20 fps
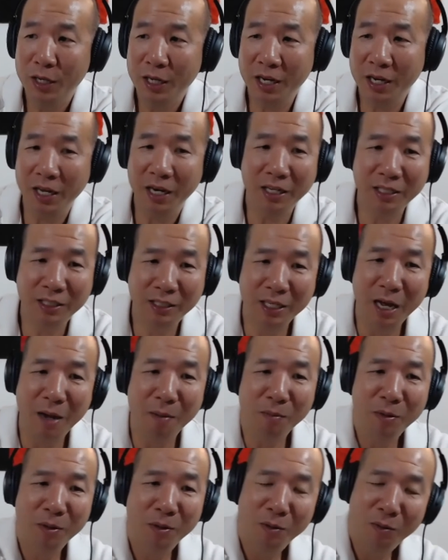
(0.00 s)
can
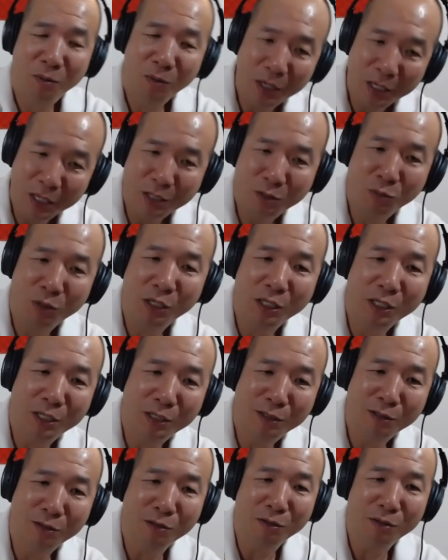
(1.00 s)
accept what he's willing to
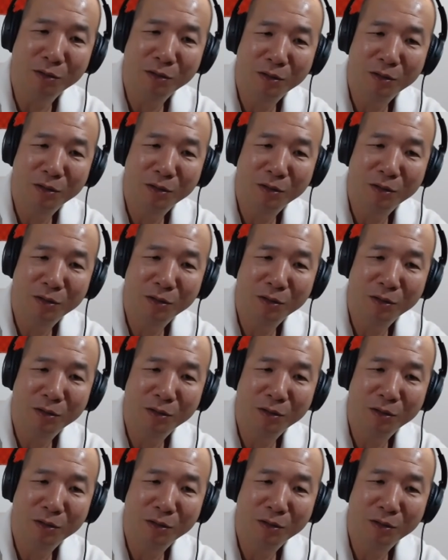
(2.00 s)
do.